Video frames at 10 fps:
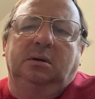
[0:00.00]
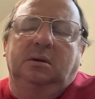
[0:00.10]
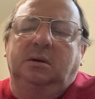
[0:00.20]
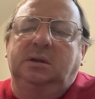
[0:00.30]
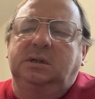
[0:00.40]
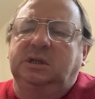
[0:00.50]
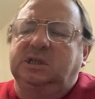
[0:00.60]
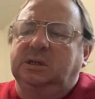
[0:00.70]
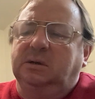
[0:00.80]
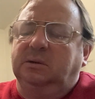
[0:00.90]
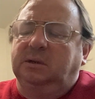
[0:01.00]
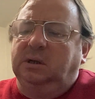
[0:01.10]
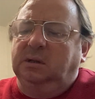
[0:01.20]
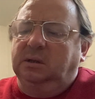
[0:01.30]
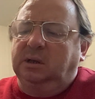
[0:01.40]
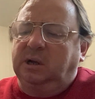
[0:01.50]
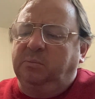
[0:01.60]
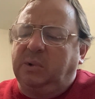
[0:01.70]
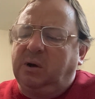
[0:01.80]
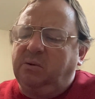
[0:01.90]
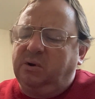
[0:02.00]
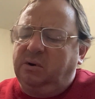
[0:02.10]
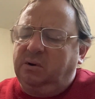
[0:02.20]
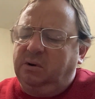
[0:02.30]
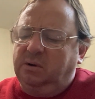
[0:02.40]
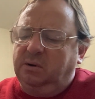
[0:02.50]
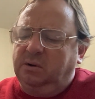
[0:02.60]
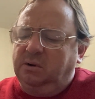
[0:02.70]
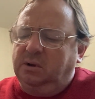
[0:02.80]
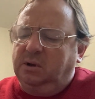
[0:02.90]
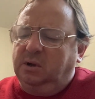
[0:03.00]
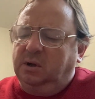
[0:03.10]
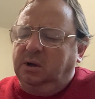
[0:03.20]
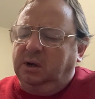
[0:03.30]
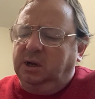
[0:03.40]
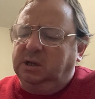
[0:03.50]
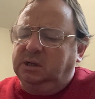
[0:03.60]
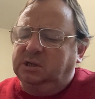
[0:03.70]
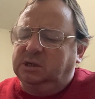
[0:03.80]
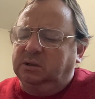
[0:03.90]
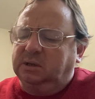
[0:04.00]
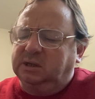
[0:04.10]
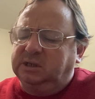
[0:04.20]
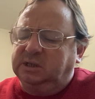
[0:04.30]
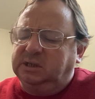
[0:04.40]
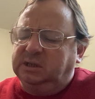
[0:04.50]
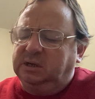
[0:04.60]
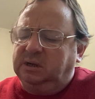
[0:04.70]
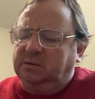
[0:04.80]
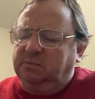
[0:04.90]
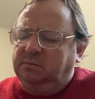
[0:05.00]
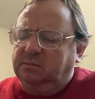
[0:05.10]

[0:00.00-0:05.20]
It's not really like Bauer, and it's not like CCM.